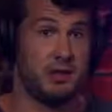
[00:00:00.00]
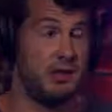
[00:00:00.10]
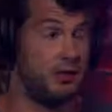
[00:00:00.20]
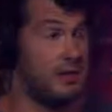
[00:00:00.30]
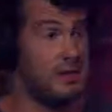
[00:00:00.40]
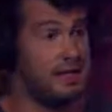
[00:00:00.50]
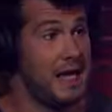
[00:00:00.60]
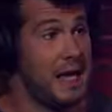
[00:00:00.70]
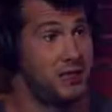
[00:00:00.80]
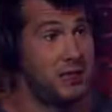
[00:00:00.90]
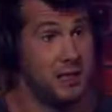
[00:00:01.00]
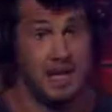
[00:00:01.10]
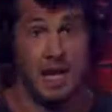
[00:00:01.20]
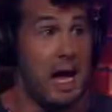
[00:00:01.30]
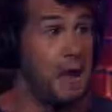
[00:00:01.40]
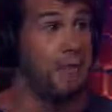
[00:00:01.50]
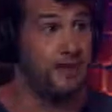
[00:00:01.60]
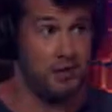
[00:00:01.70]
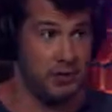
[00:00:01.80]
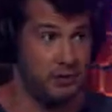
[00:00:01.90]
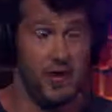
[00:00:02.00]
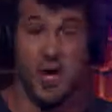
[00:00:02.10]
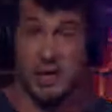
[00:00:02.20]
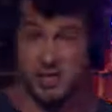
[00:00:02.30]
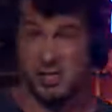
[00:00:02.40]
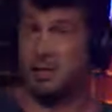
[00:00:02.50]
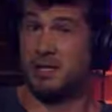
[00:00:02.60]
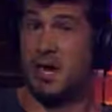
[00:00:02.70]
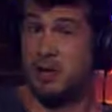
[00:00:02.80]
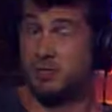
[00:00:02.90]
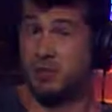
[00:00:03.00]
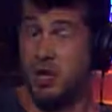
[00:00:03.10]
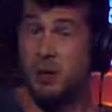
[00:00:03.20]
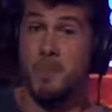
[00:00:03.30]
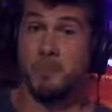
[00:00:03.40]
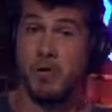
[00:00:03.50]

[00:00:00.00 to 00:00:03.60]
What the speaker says: and they attribute that to actually drinking hot beverages. This is something a lot of people don't know.